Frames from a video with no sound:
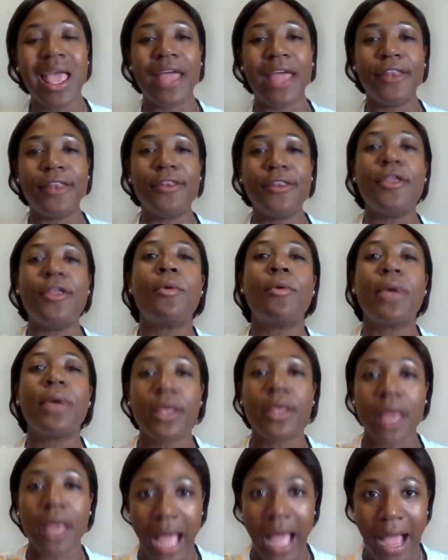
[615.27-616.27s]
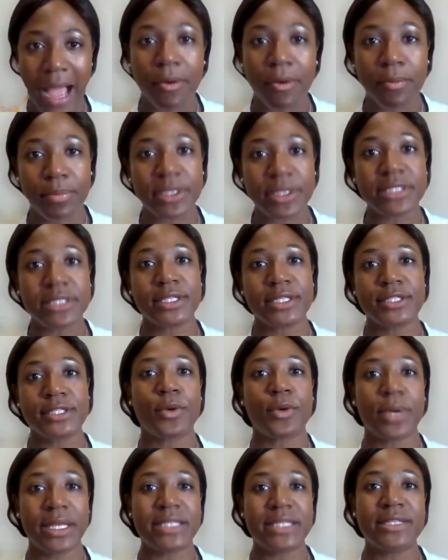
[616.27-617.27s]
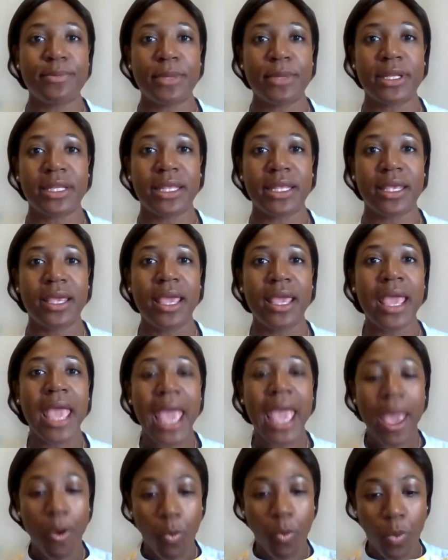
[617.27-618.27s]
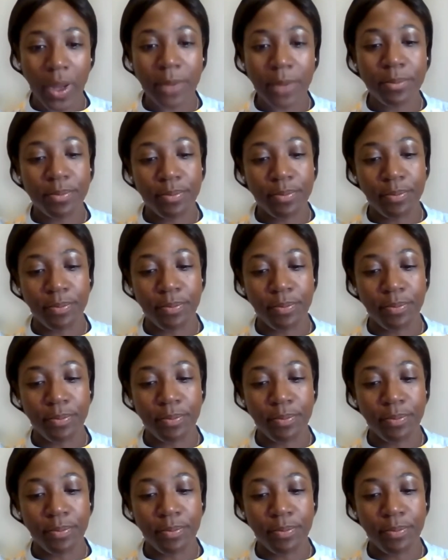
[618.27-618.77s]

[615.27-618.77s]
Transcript: and knowing our business so intimately? When